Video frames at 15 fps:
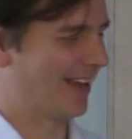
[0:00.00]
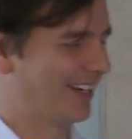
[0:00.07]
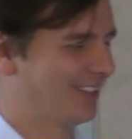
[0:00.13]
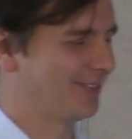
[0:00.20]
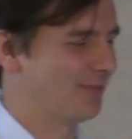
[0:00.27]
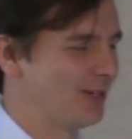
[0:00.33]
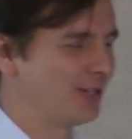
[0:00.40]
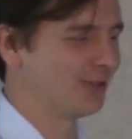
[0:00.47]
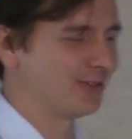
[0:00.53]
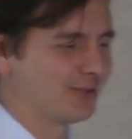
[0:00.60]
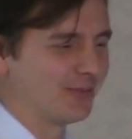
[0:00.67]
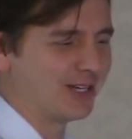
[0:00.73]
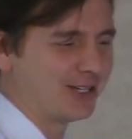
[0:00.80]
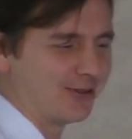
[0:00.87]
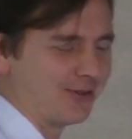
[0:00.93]
I, we do
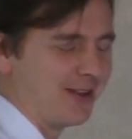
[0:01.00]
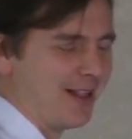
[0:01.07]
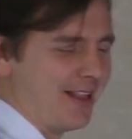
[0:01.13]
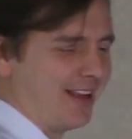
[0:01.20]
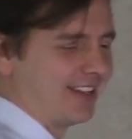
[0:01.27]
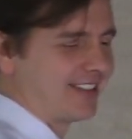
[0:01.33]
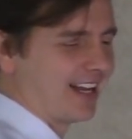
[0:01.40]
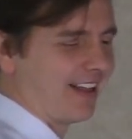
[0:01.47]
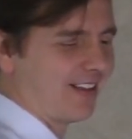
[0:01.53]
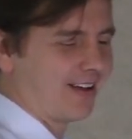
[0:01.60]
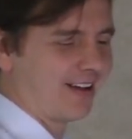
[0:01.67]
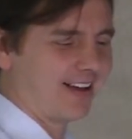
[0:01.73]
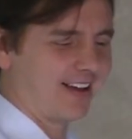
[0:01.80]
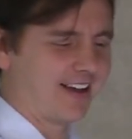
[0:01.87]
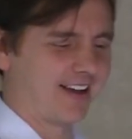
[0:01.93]
we do tele
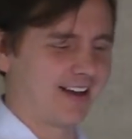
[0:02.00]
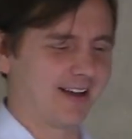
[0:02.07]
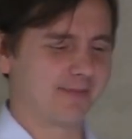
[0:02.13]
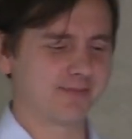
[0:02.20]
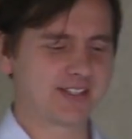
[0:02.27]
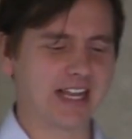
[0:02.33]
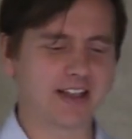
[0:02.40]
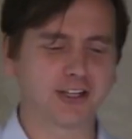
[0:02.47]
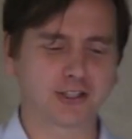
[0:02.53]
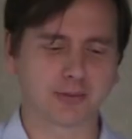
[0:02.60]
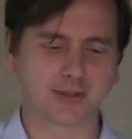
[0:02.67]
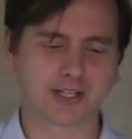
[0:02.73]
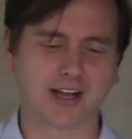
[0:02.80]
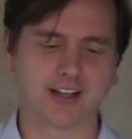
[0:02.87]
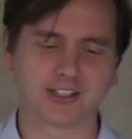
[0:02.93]
um,
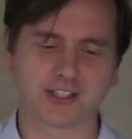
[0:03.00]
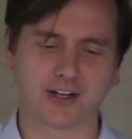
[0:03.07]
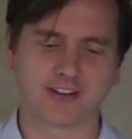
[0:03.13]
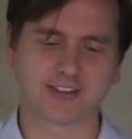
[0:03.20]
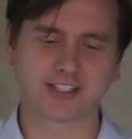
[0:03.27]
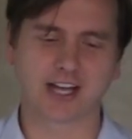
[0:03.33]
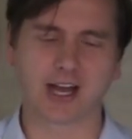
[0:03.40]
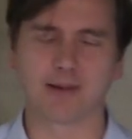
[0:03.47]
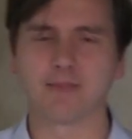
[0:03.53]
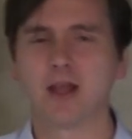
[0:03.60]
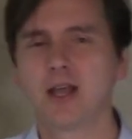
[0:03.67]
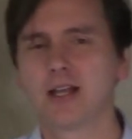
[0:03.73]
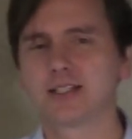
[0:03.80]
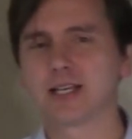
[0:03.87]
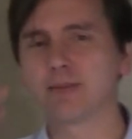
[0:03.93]
teledermatology all the time.
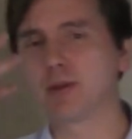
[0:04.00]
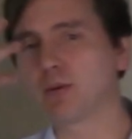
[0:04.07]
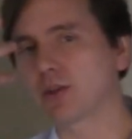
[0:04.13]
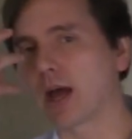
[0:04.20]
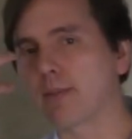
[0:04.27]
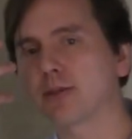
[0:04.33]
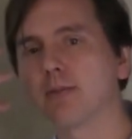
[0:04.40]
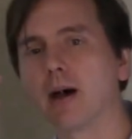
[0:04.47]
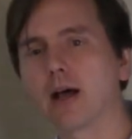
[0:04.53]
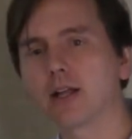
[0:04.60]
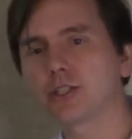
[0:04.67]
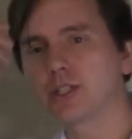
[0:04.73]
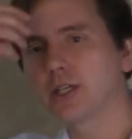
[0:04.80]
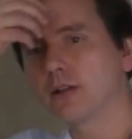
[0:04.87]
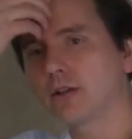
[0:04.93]
Same thing with
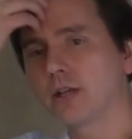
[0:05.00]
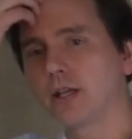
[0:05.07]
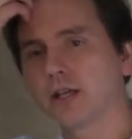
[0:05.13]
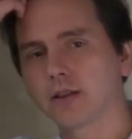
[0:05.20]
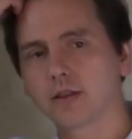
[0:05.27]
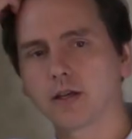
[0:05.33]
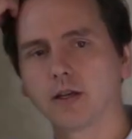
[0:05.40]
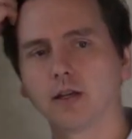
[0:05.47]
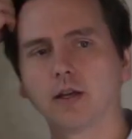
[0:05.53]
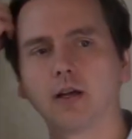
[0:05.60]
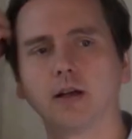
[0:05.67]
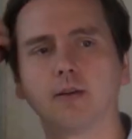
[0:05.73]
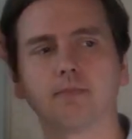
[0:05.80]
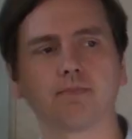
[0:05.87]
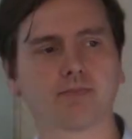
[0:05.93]
ophthalmology, looking at the
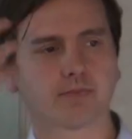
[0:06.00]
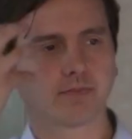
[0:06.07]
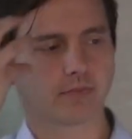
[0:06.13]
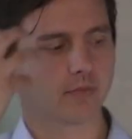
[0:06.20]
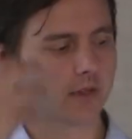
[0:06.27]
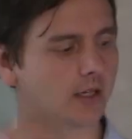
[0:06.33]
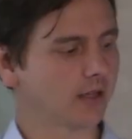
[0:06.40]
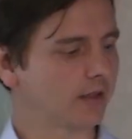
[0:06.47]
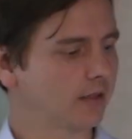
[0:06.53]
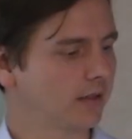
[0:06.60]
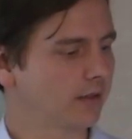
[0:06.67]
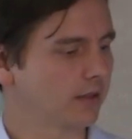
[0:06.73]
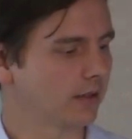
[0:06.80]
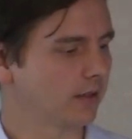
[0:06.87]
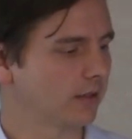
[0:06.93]
um, the,
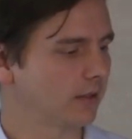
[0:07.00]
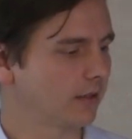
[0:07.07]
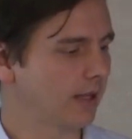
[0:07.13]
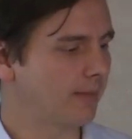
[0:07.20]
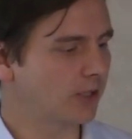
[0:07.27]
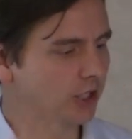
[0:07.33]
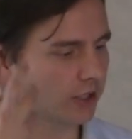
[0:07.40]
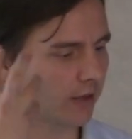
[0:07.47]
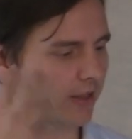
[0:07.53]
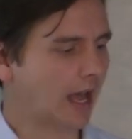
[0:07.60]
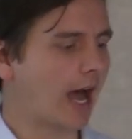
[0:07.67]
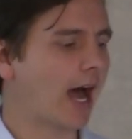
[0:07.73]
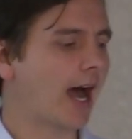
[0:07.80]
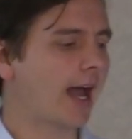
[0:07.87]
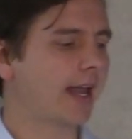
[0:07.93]
the images of
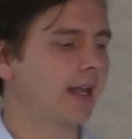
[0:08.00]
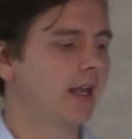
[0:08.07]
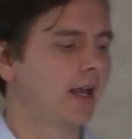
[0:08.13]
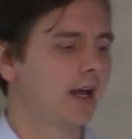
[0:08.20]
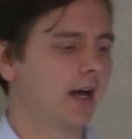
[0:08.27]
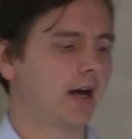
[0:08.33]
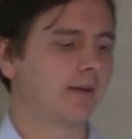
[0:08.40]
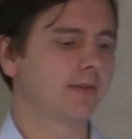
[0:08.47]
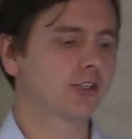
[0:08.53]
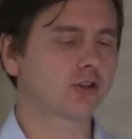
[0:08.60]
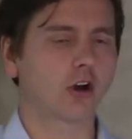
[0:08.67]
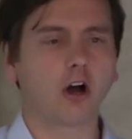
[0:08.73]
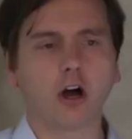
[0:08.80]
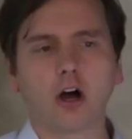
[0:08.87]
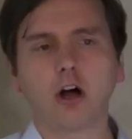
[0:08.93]
the eye. Um, these
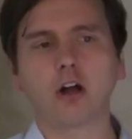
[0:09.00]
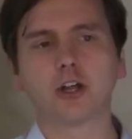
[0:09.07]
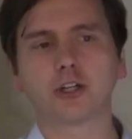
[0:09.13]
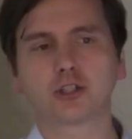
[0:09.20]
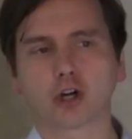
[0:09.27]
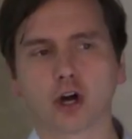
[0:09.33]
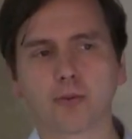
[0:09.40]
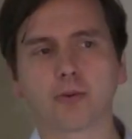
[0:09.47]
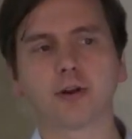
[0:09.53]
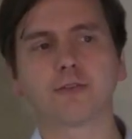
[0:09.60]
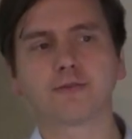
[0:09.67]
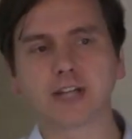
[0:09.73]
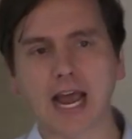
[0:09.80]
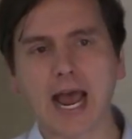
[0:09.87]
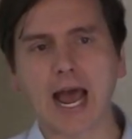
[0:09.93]
are all
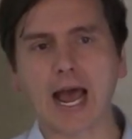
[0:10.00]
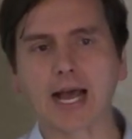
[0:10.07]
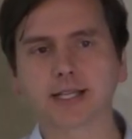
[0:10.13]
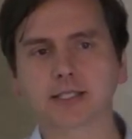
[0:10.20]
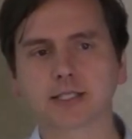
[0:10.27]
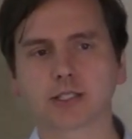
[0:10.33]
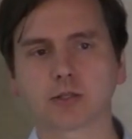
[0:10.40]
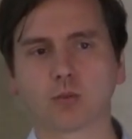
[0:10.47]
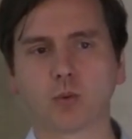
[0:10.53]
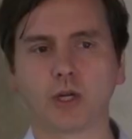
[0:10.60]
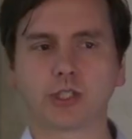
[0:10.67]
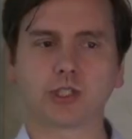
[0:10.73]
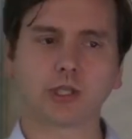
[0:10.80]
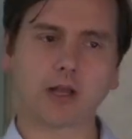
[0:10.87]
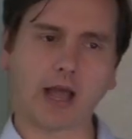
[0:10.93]
interpretive tasks
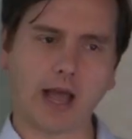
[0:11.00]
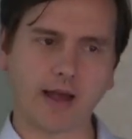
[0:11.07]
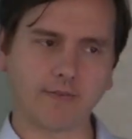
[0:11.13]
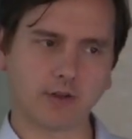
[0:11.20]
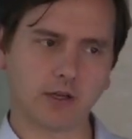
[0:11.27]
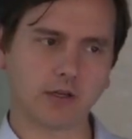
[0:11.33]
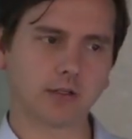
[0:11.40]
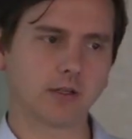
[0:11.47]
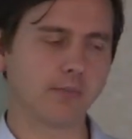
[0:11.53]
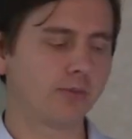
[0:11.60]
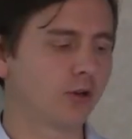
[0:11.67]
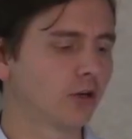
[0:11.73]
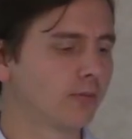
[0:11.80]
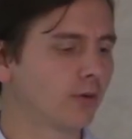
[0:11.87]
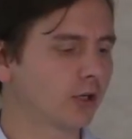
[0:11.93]
which have a
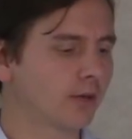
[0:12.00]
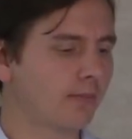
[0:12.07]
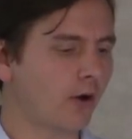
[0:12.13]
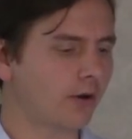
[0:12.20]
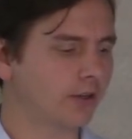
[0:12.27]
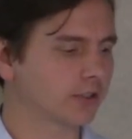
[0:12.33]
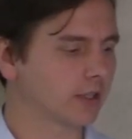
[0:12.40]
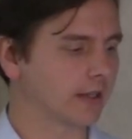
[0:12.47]
computable component